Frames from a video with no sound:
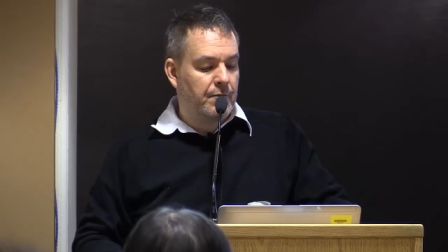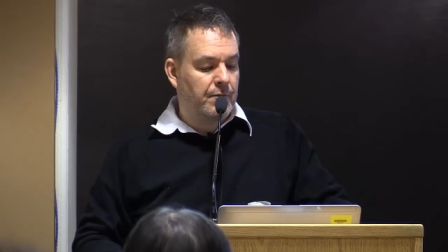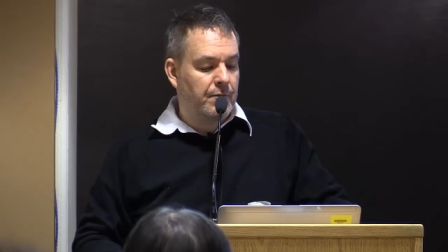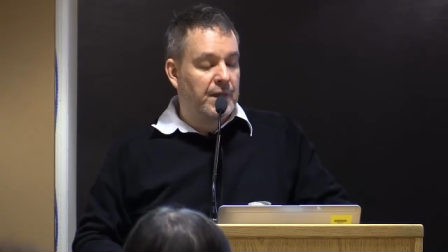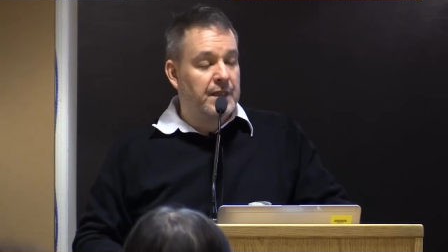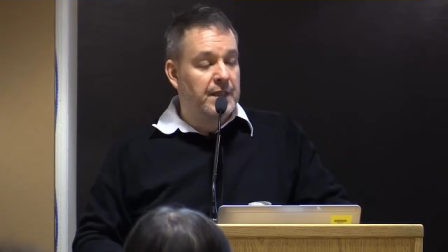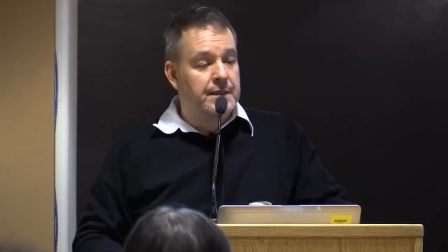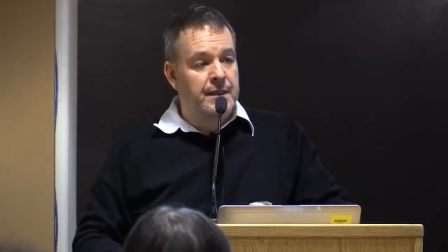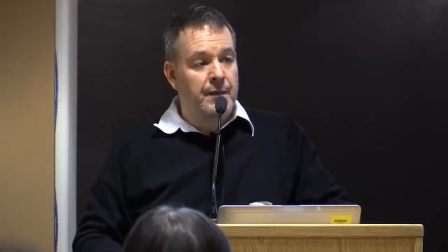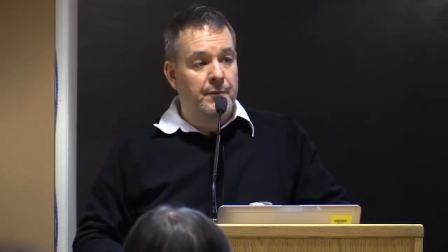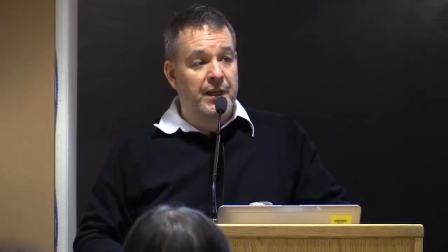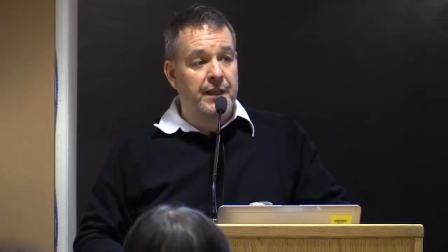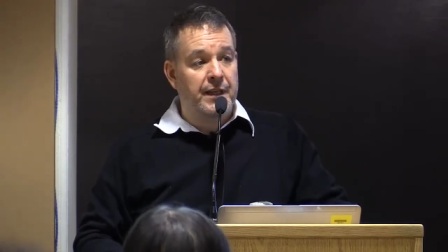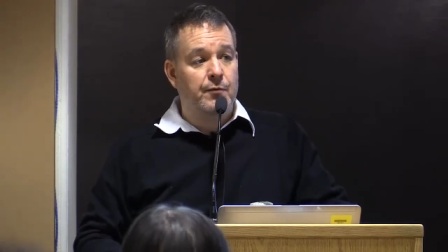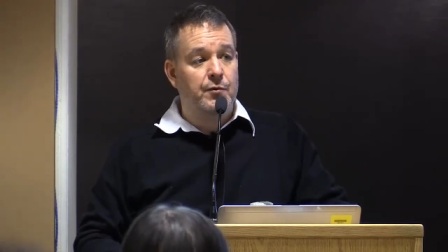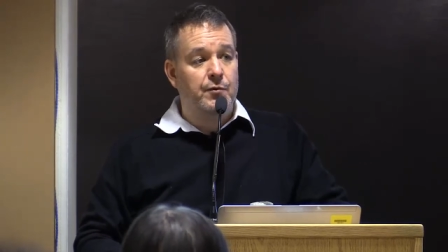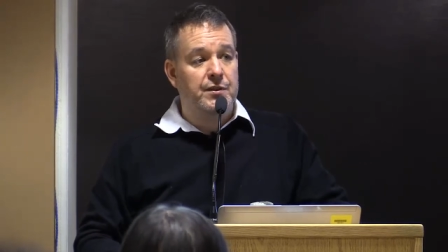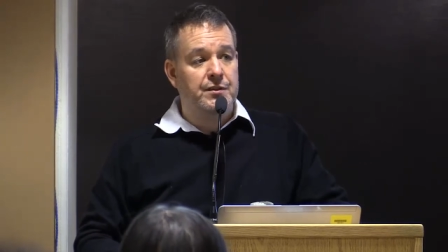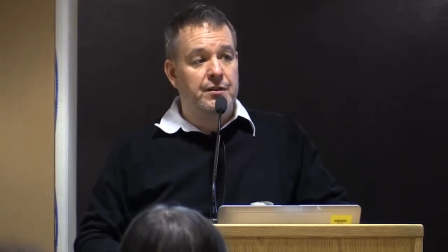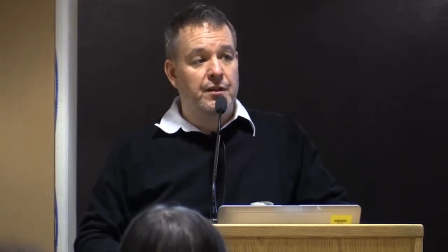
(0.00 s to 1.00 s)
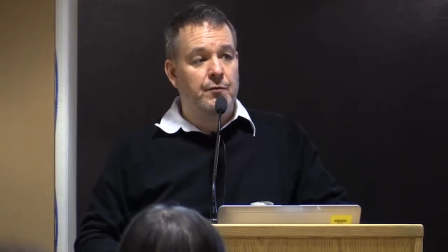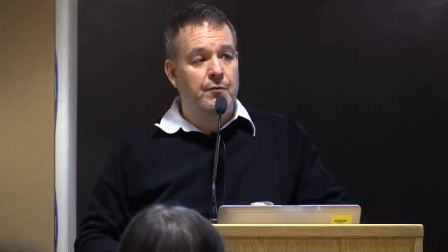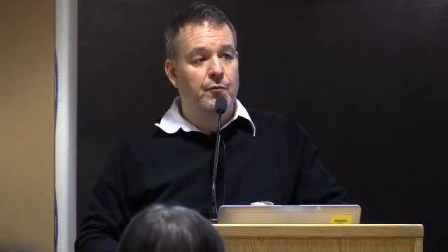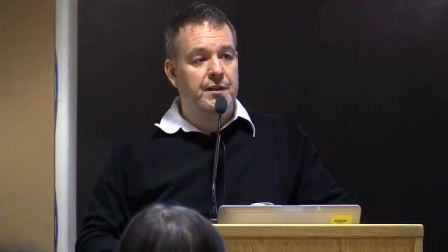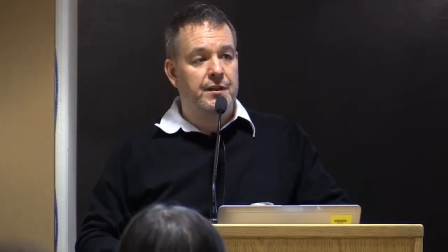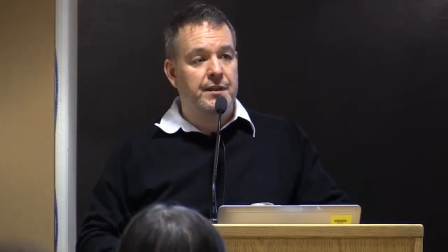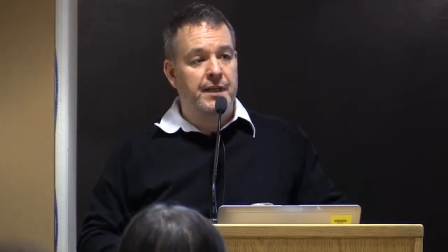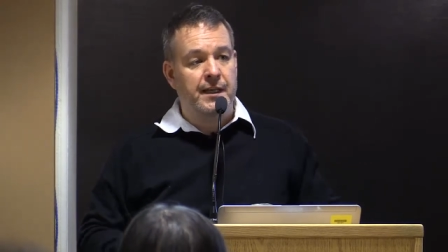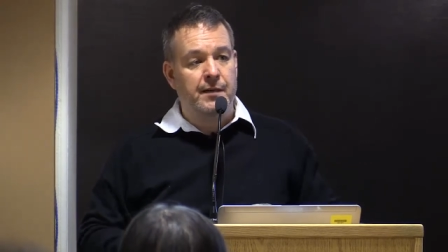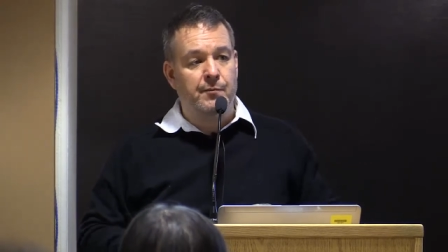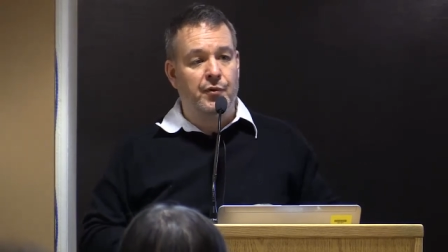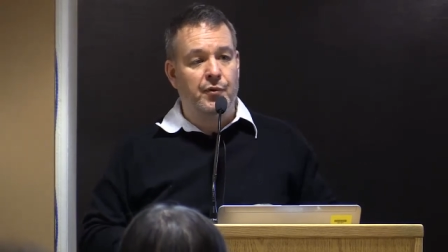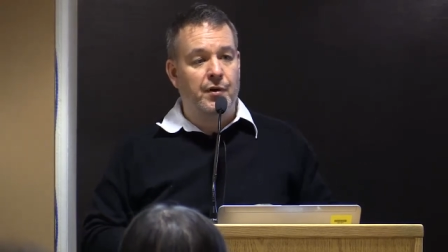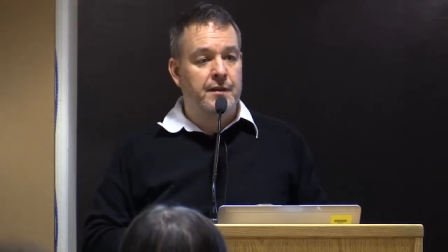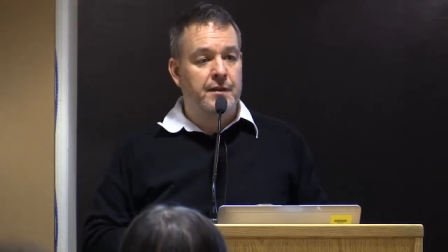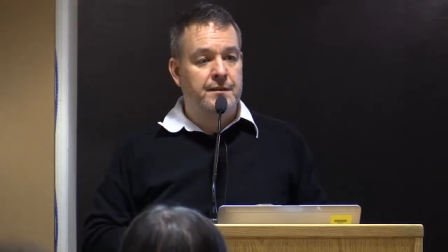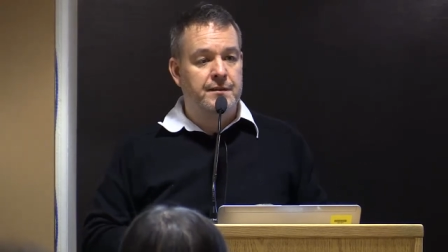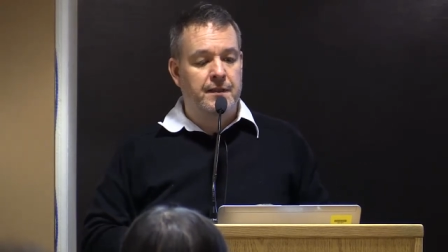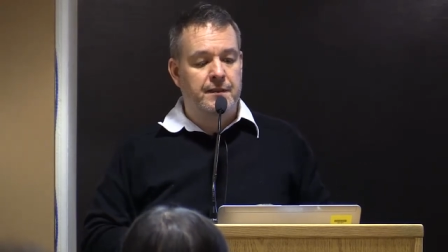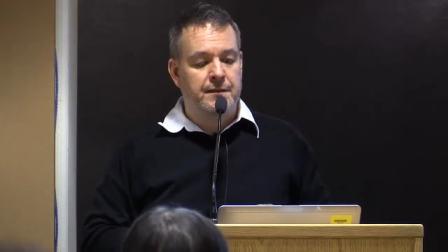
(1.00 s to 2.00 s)
somebody that was good with data
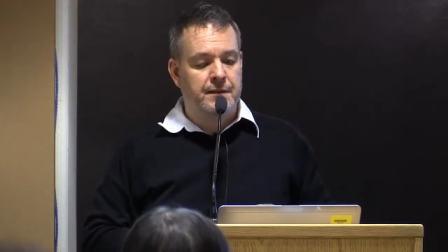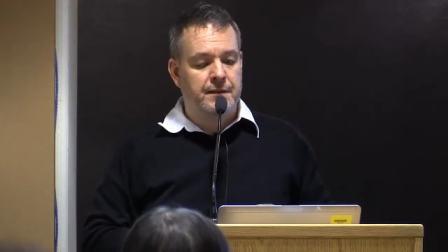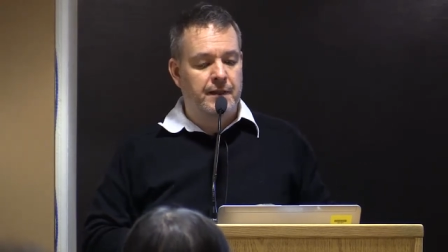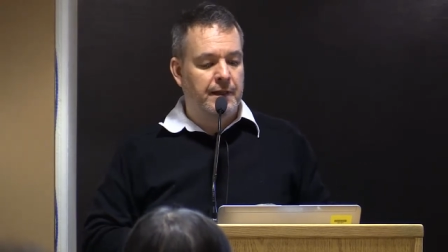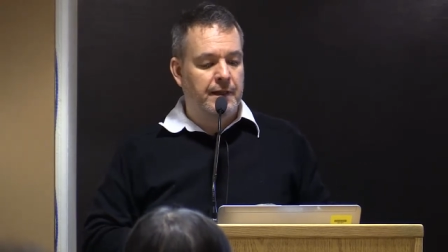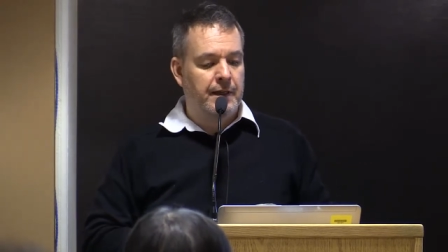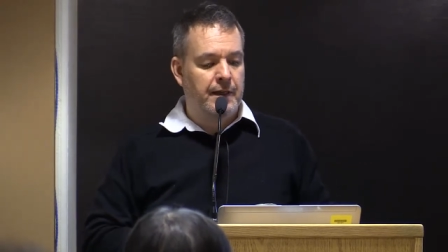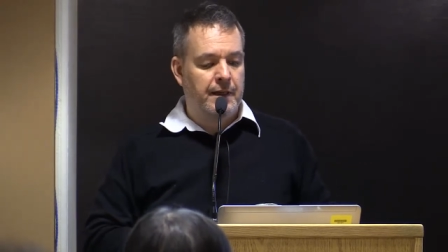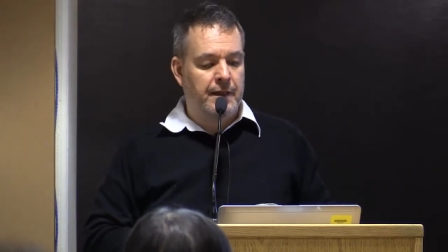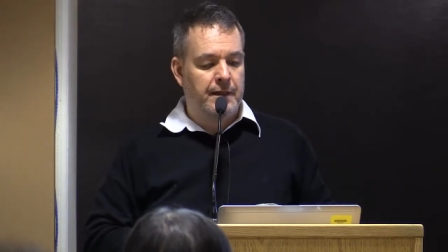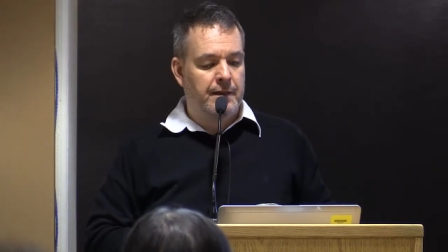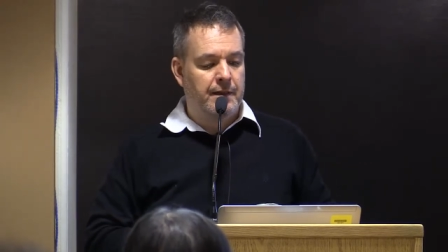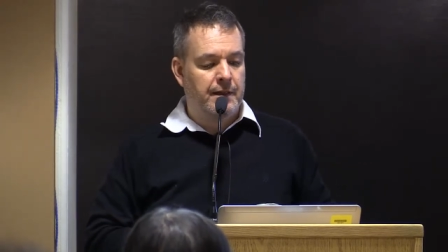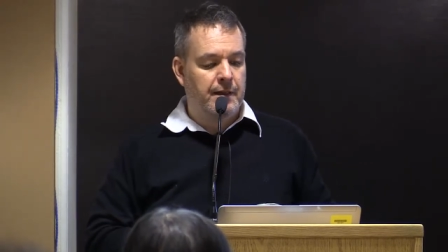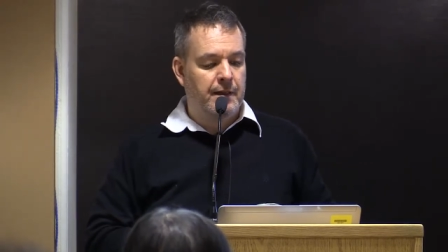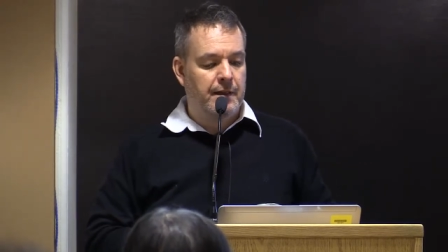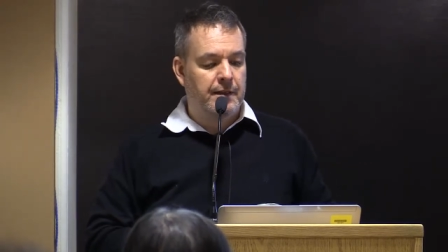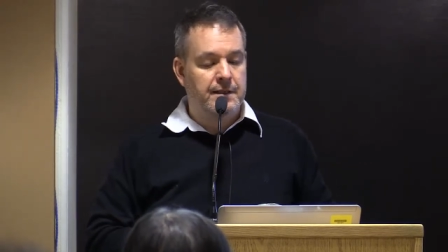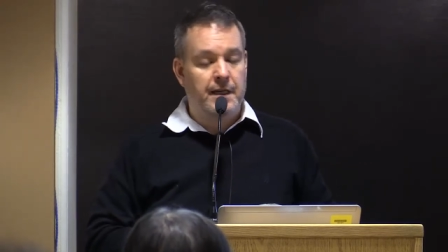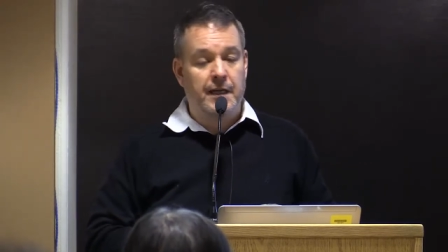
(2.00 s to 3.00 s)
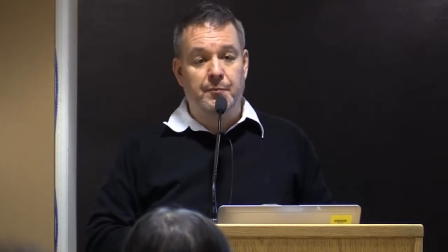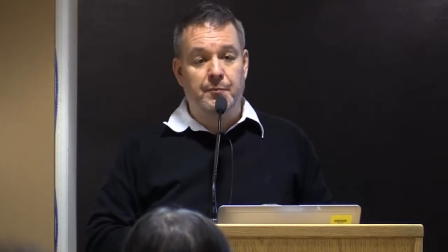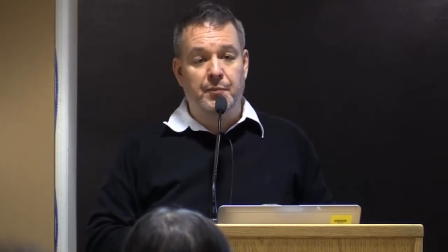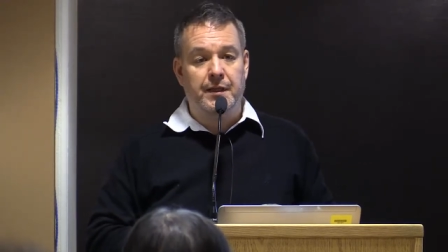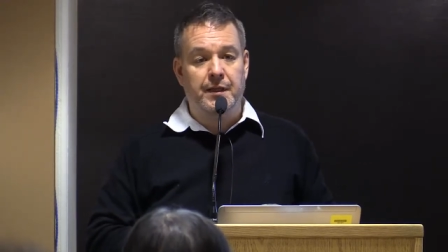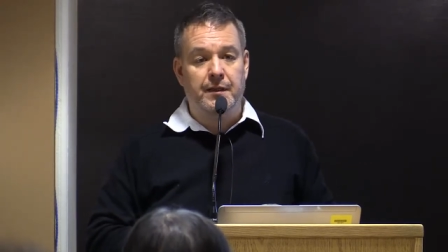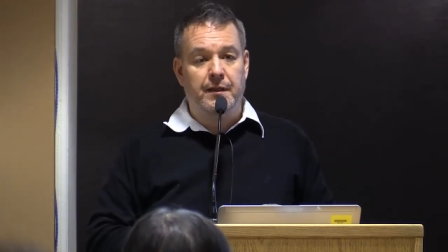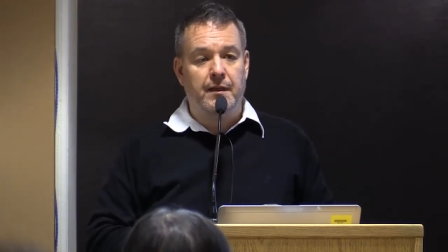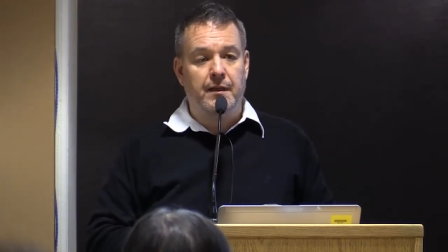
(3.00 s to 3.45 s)
processing and typing,